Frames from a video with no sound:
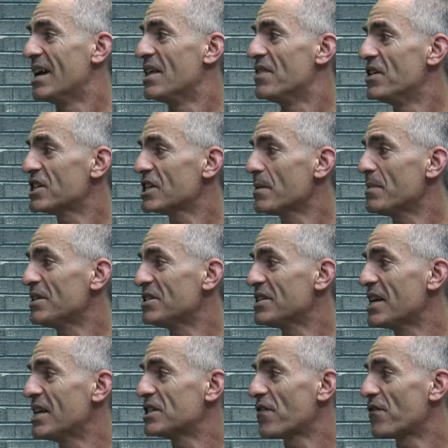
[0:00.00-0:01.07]
This can be
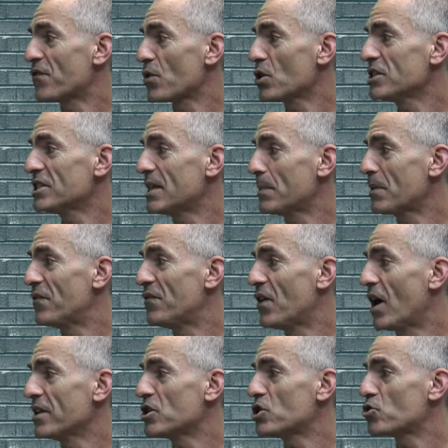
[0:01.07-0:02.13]
seen as a first step to
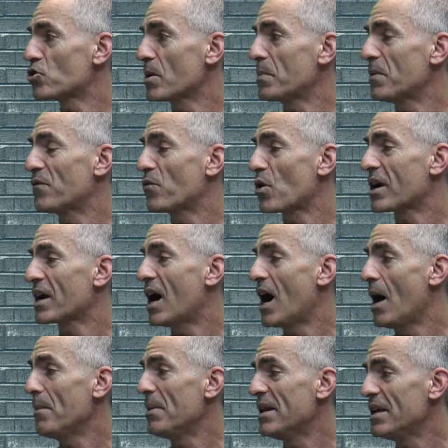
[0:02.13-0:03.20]
find a treatment for a
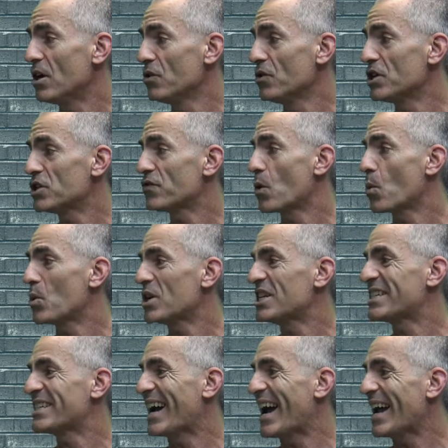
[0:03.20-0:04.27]
common illness for
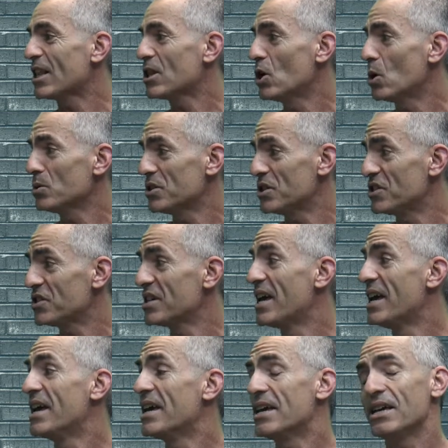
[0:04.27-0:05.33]
which diagnosis
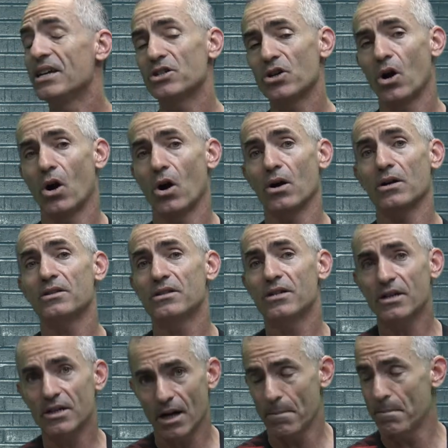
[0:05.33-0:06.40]
is hard to
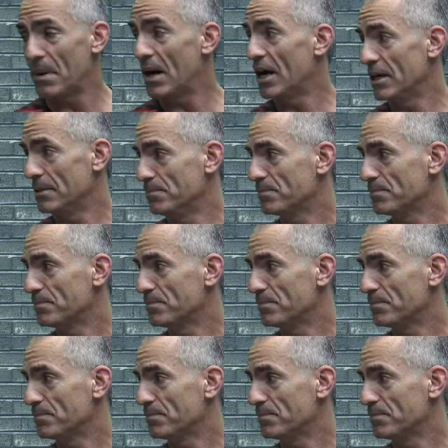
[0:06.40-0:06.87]
come by.